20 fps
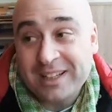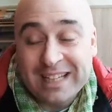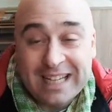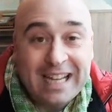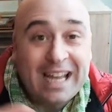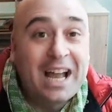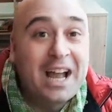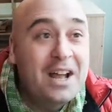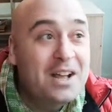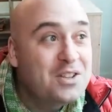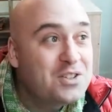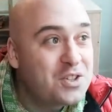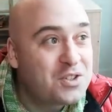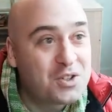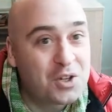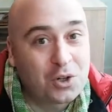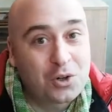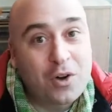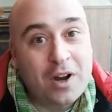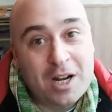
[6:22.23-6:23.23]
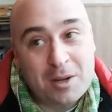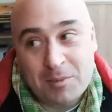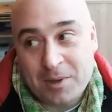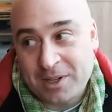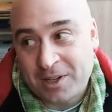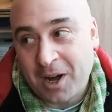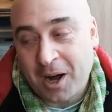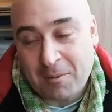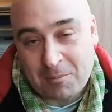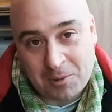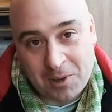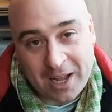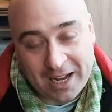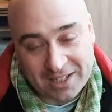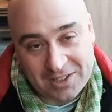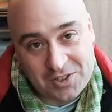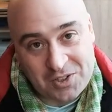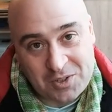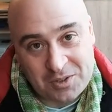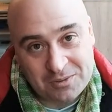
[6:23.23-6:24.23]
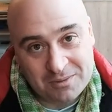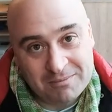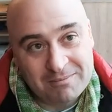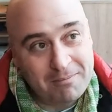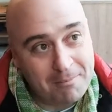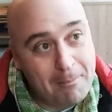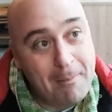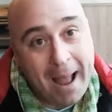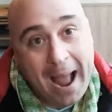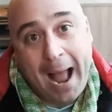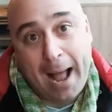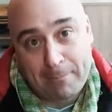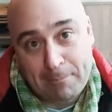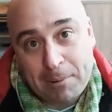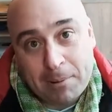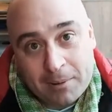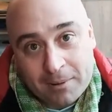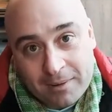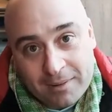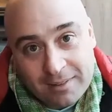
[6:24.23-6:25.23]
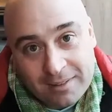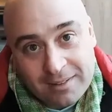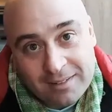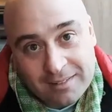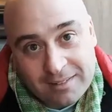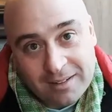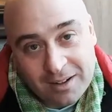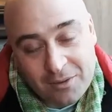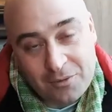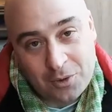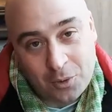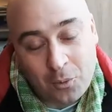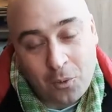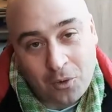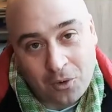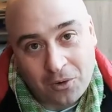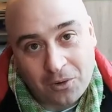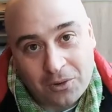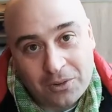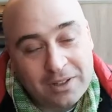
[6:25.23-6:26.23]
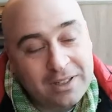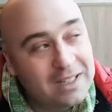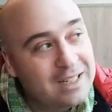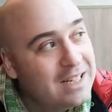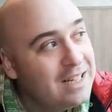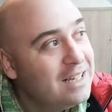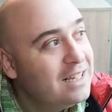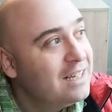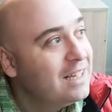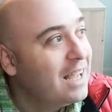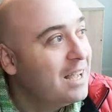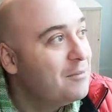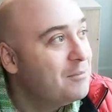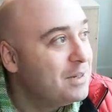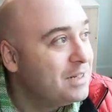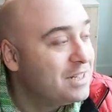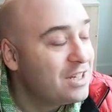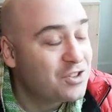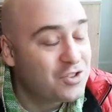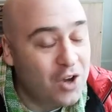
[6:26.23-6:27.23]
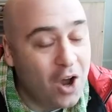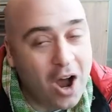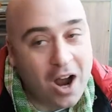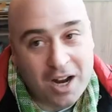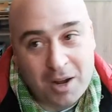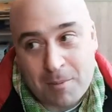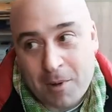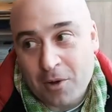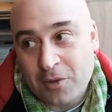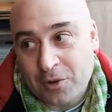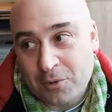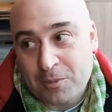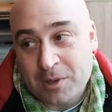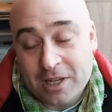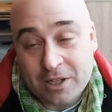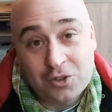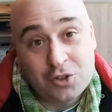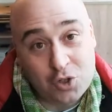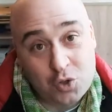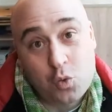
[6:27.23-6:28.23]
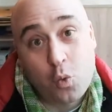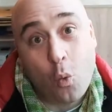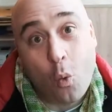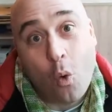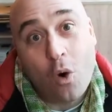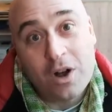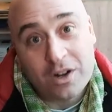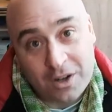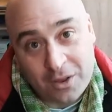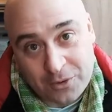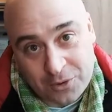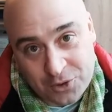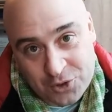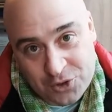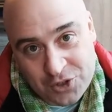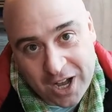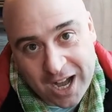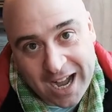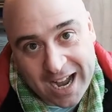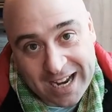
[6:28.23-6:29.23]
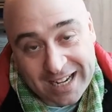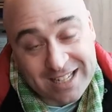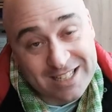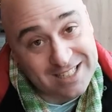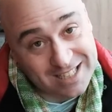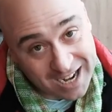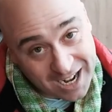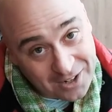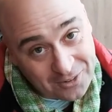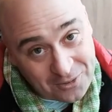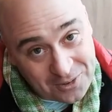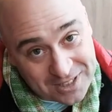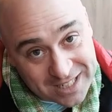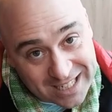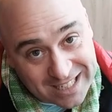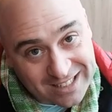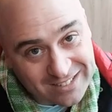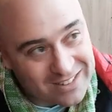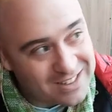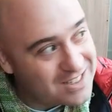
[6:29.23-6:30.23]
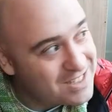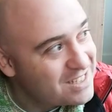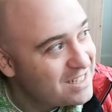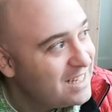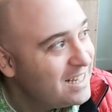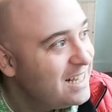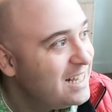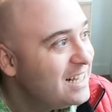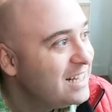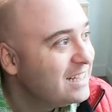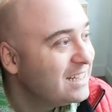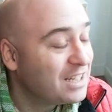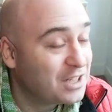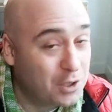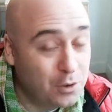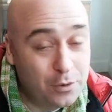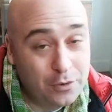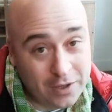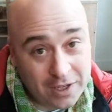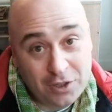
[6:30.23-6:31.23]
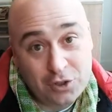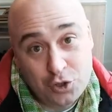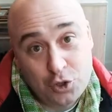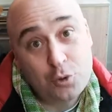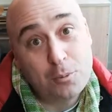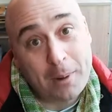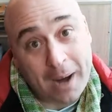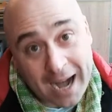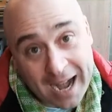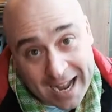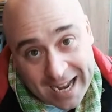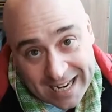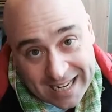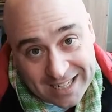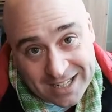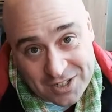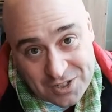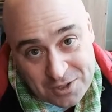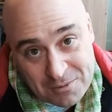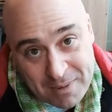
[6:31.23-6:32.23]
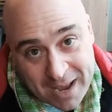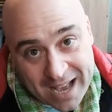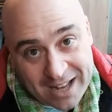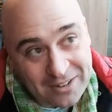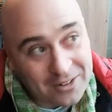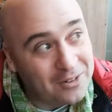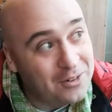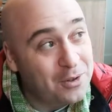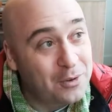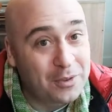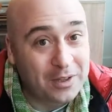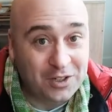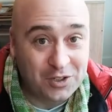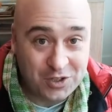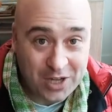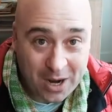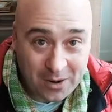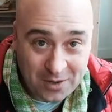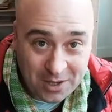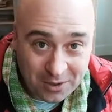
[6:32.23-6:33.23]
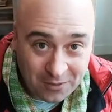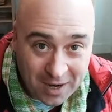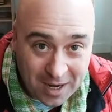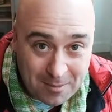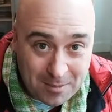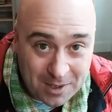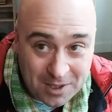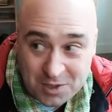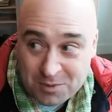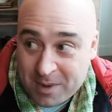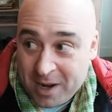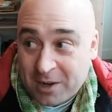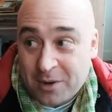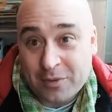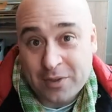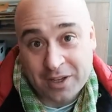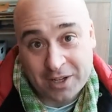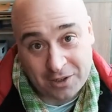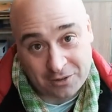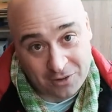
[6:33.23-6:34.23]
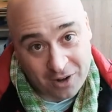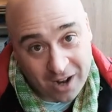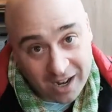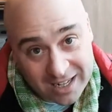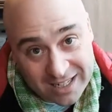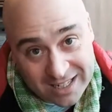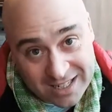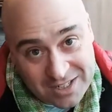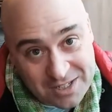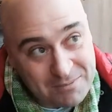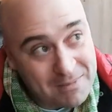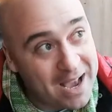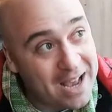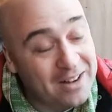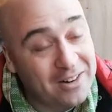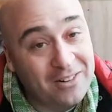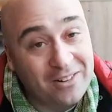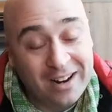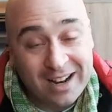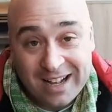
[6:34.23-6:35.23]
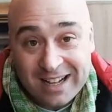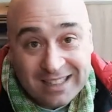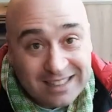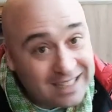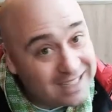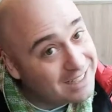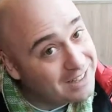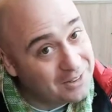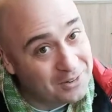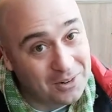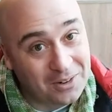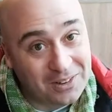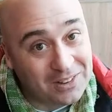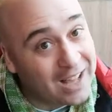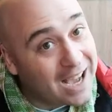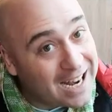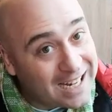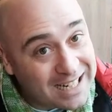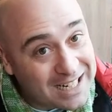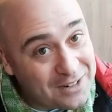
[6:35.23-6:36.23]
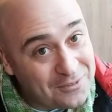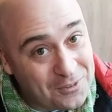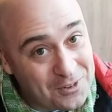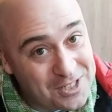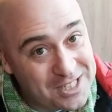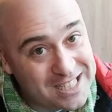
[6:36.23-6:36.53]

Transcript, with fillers: really it's this incredibly complex map of the world. I mean, to talk about there being just one other side is kind of ridiculous. Like you think Dubai doesn't matter, you think Saudi Arabia doesn't matter, you think Iran doesn't matter. Like there are a lot of different